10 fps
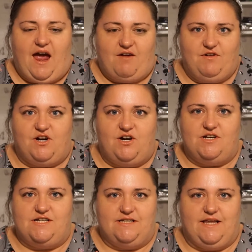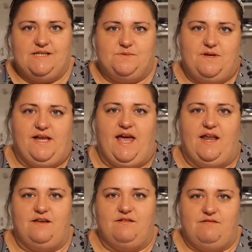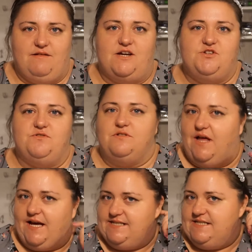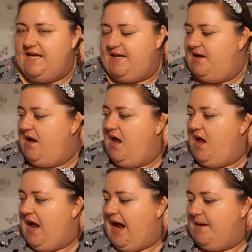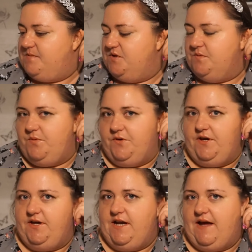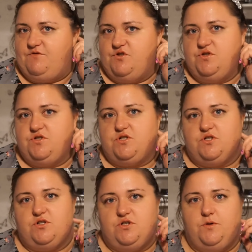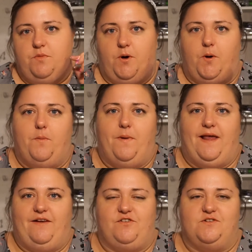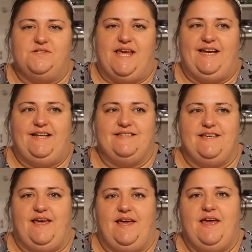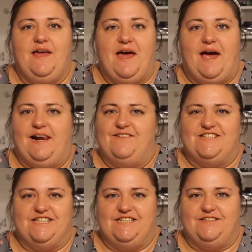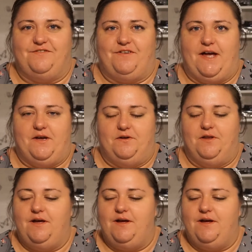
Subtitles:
I recorded it last weekend, natural lighting, absolutely brilliant. I've just come home and I've gone to edit it and I've deleted the file.